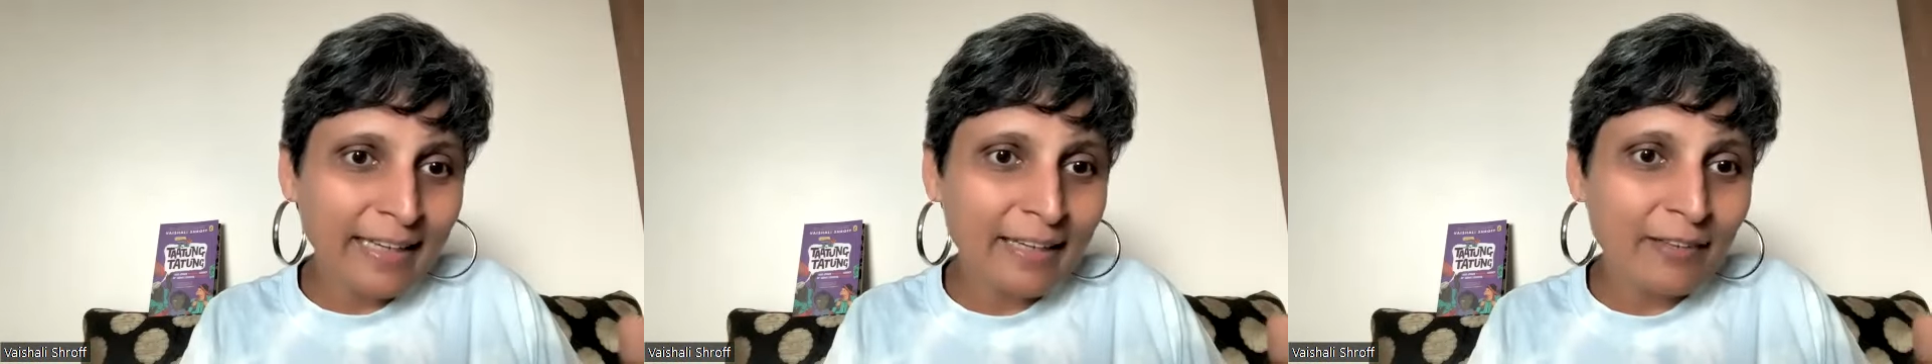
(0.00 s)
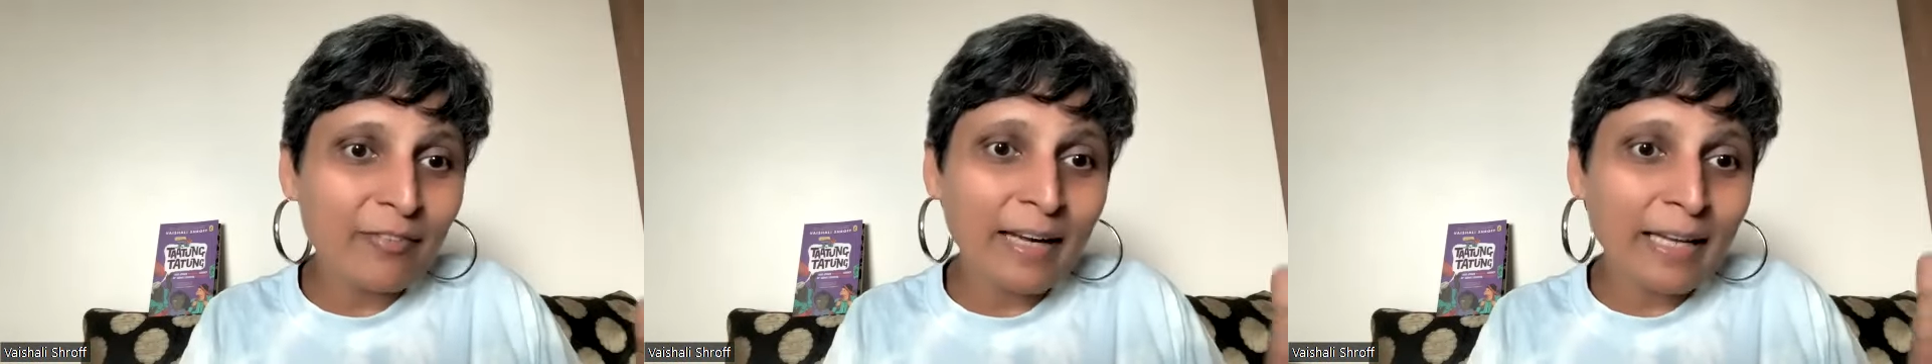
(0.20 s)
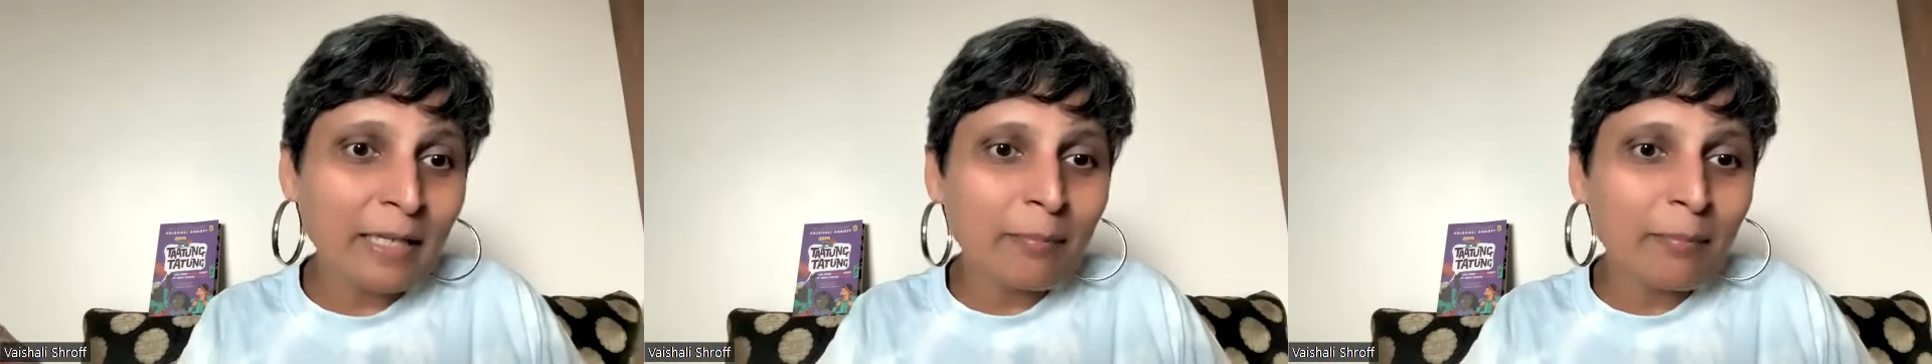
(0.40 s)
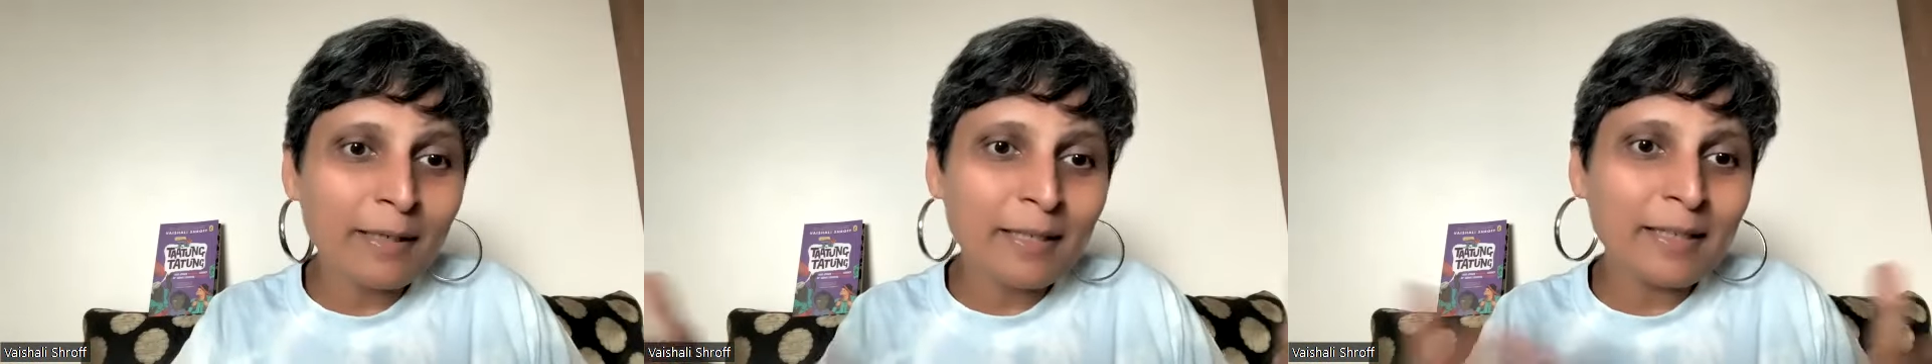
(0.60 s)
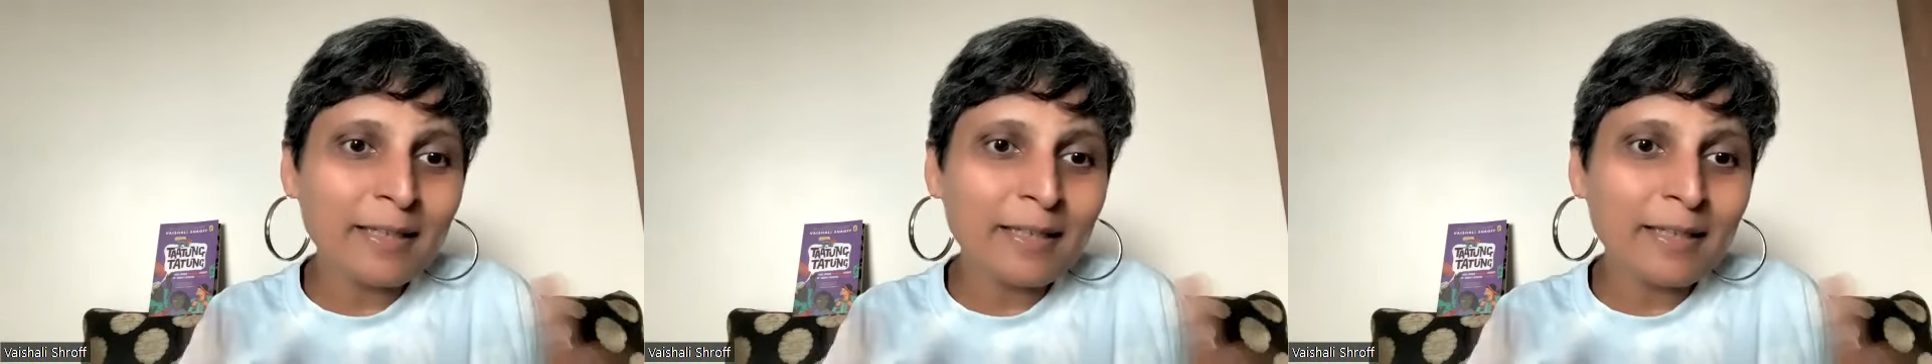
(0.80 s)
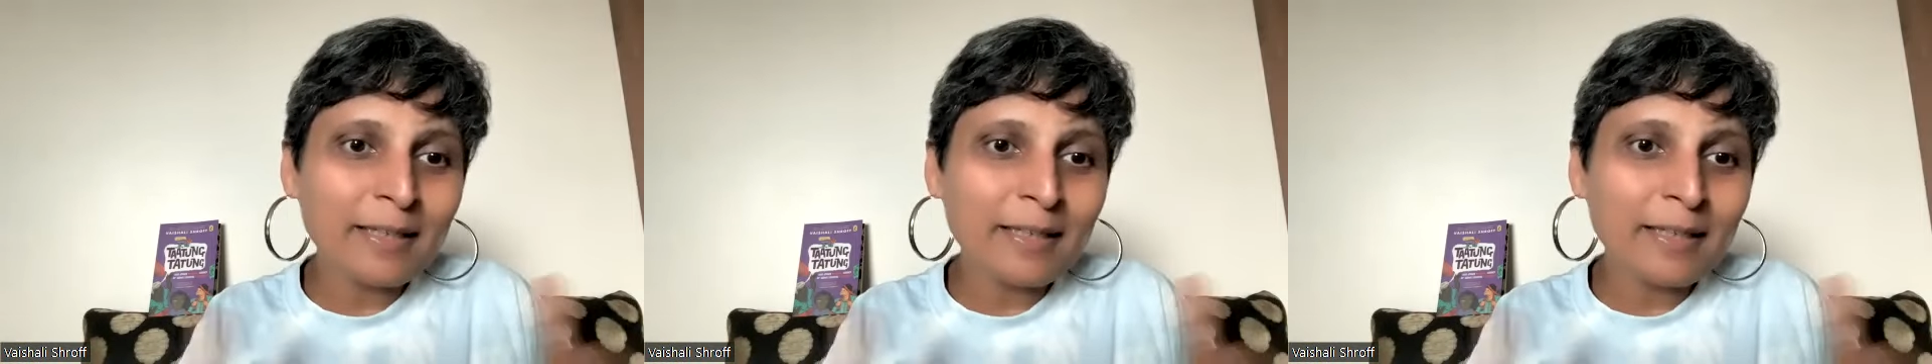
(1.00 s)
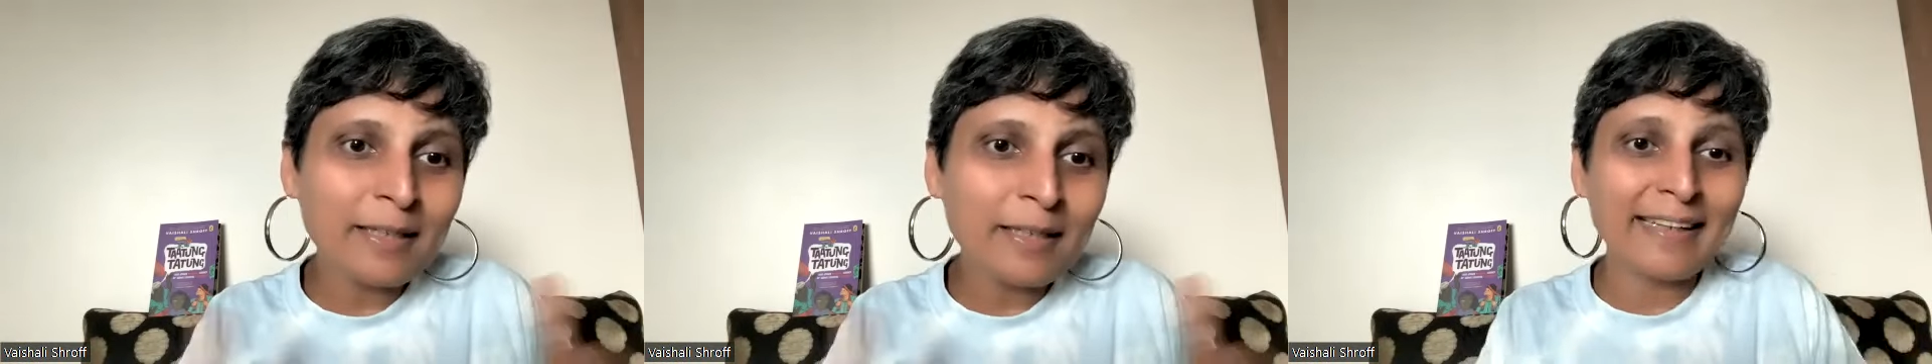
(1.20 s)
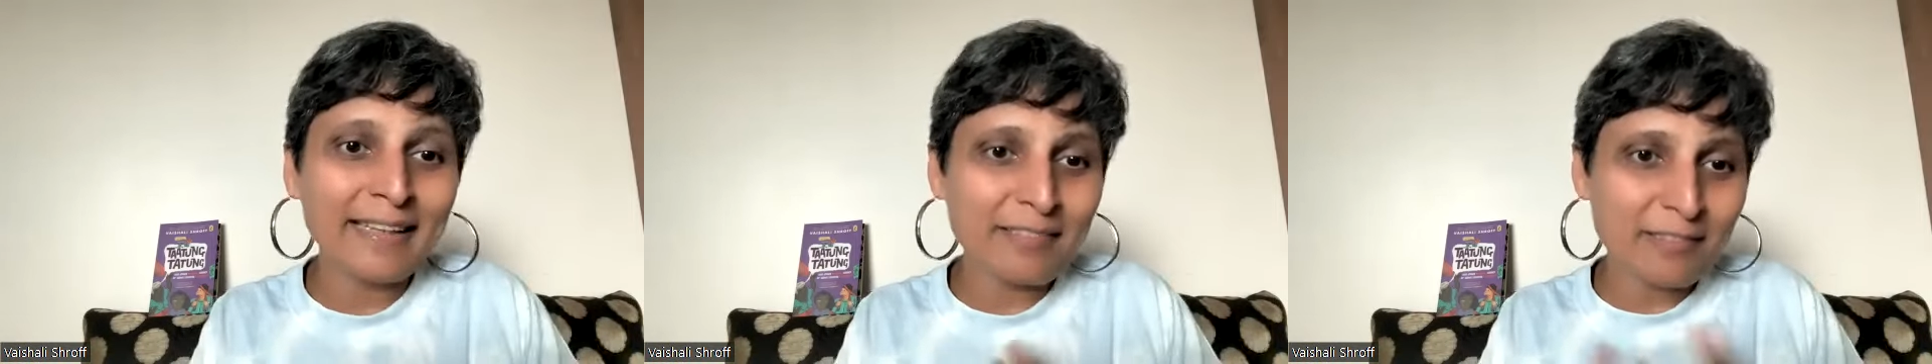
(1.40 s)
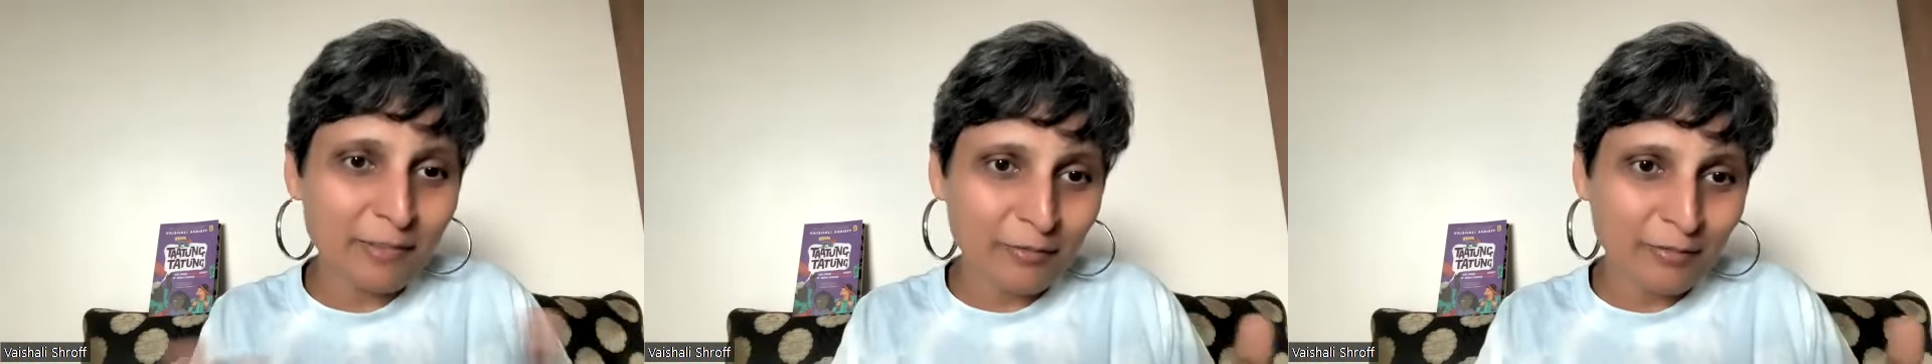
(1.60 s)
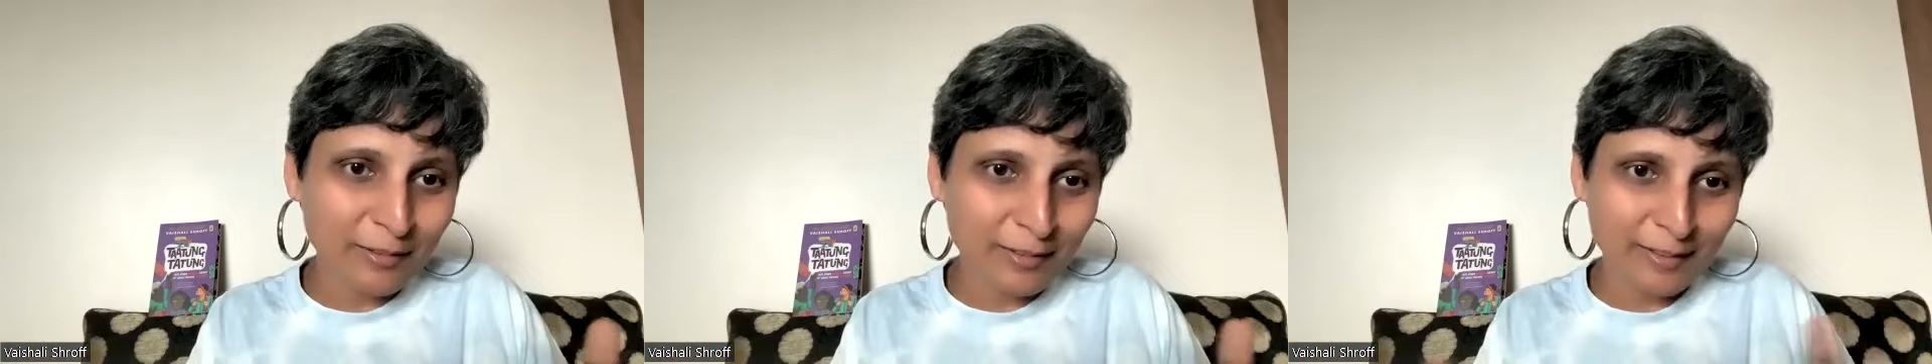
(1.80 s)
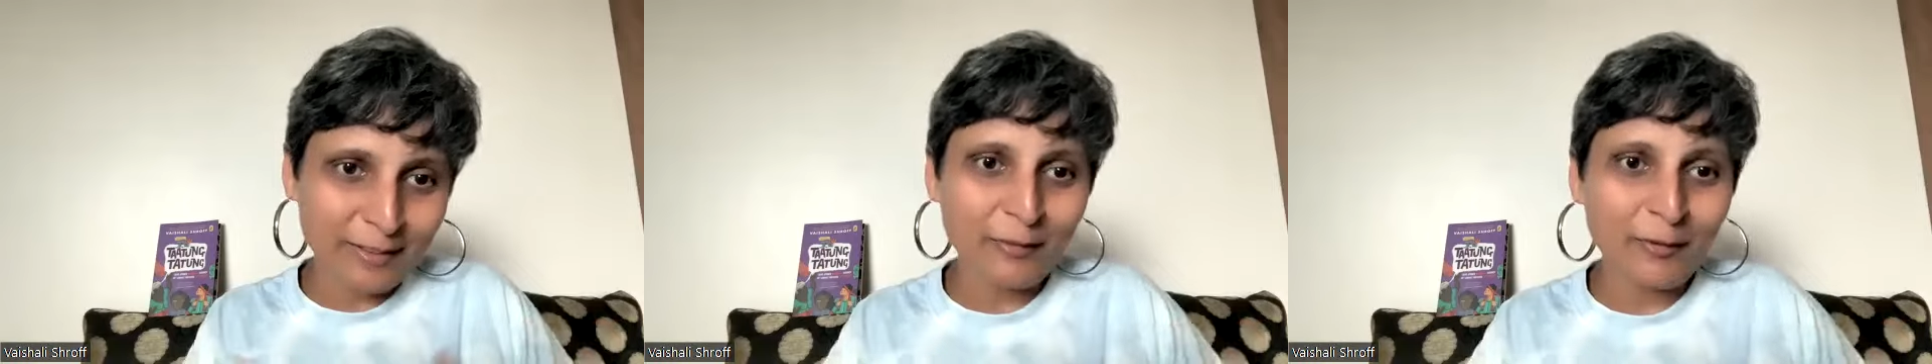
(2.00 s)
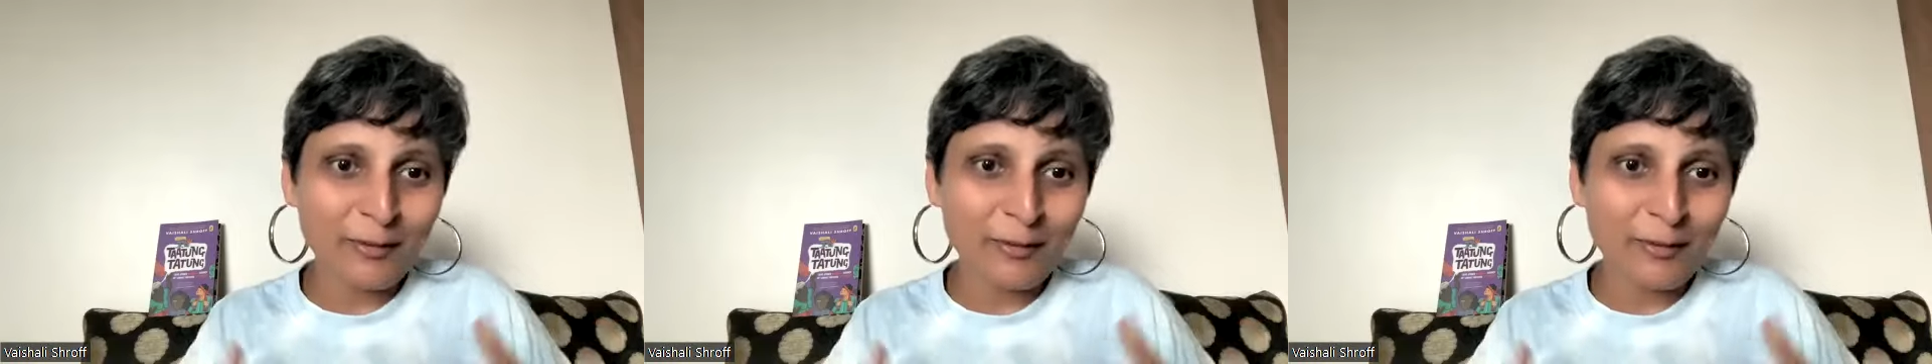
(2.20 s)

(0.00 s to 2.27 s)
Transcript: if anybody can decipher it